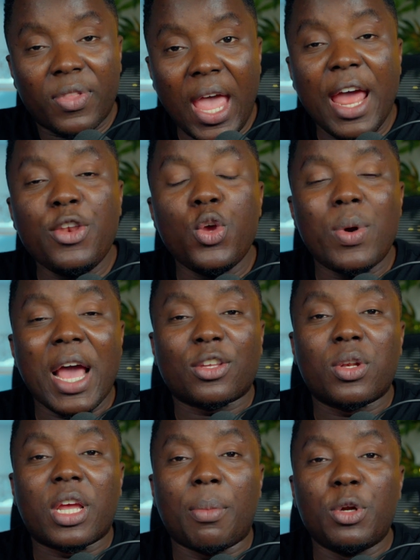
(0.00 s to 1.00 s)
then you would
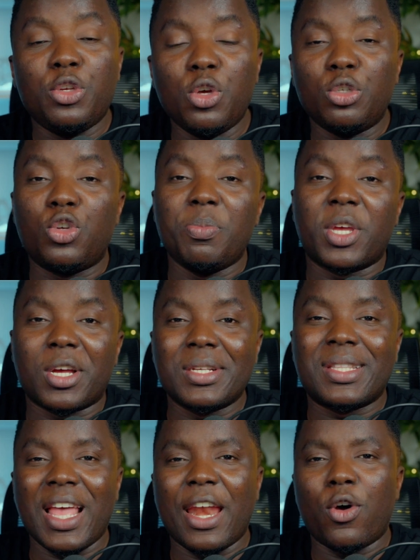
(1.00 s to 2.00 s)
actually come on YouTube
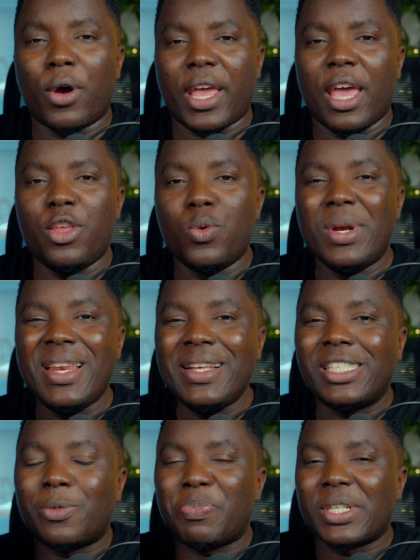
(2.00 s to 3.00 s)
because then, okay, you
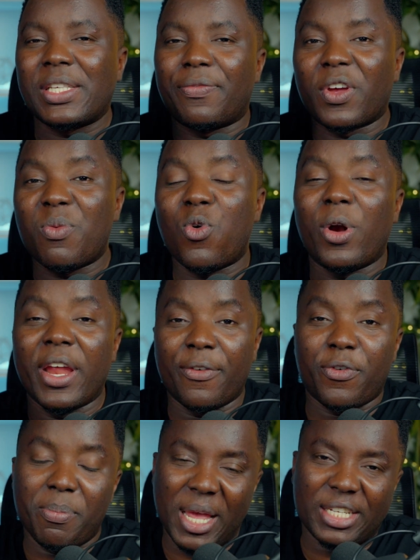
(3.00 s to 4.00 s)
need specific more
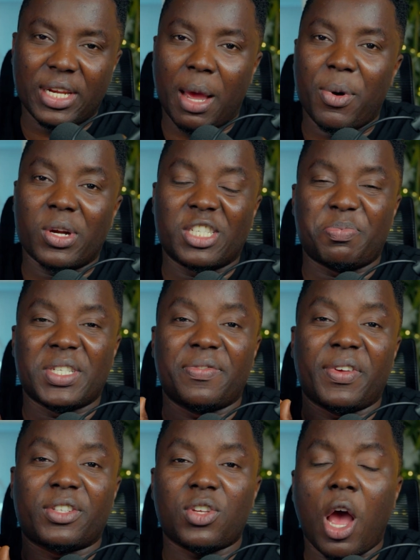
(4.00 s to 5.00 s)
information about a
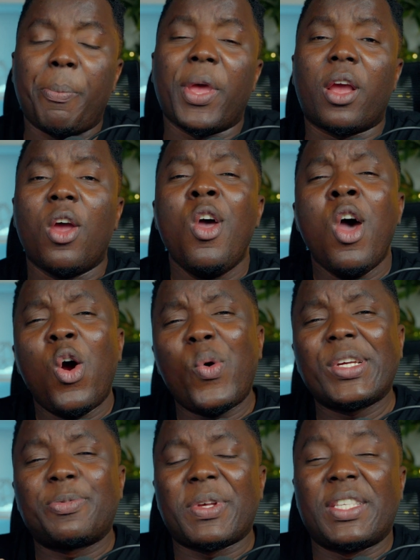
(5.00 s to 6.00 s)
specific topic
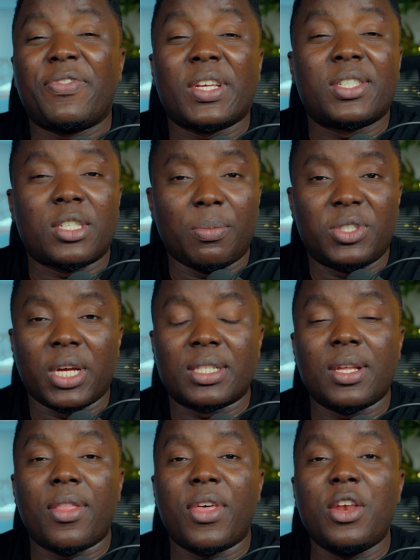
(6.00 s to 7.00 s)
or a specific
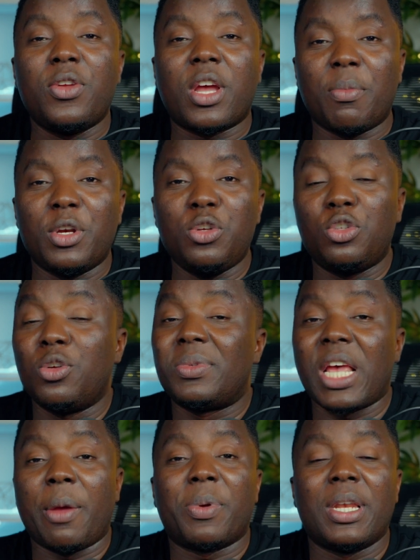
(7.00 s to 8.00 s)
subject. Then you come on YouTube,
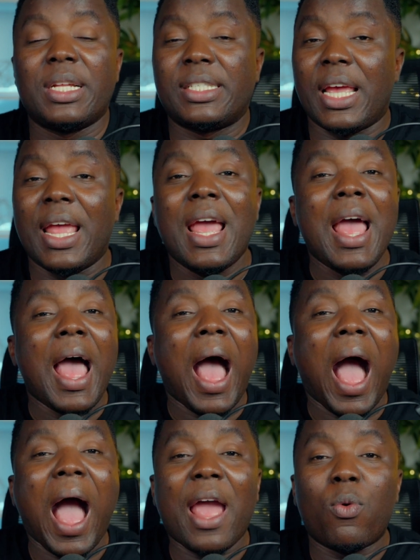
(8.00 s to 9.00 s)
type in, let's say,
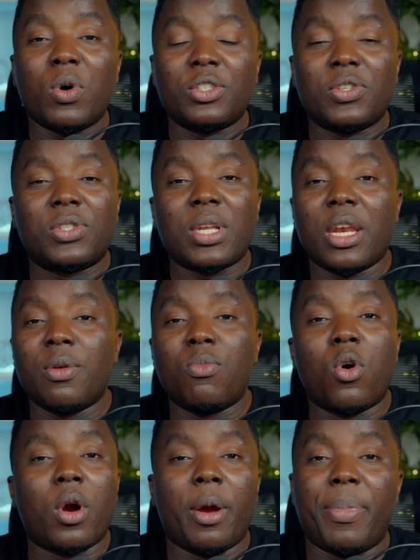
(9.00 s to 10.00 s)
I want to study
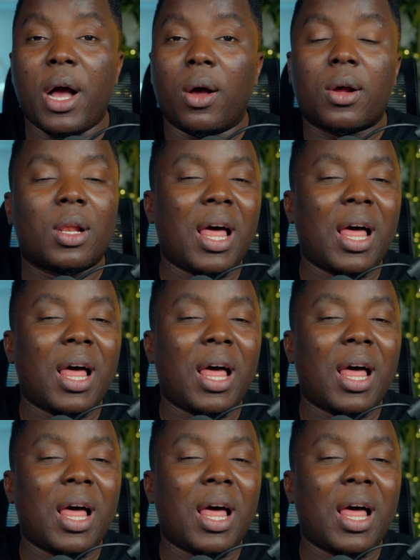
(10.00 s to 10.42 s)
more about